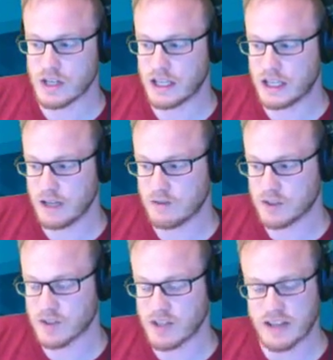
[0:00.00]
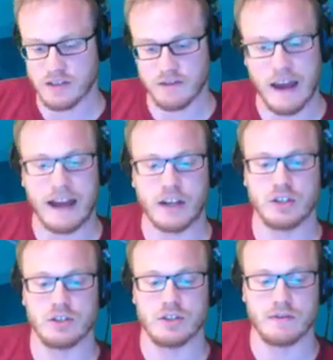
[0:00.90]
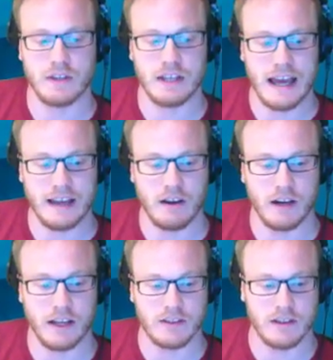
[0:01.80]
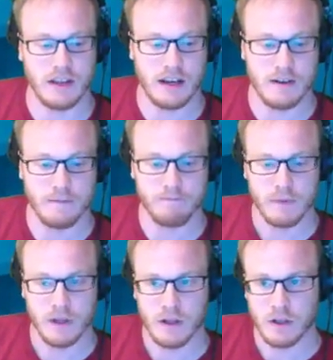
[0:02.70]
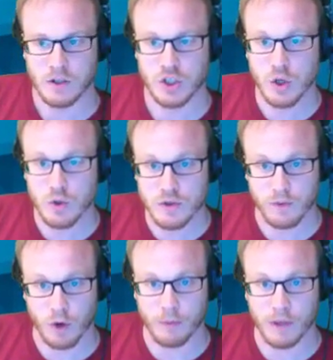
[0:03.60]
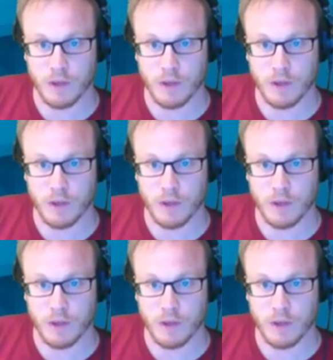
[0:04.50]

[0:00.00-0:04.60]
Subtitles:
it gives a set of actions for the AI to then choose from in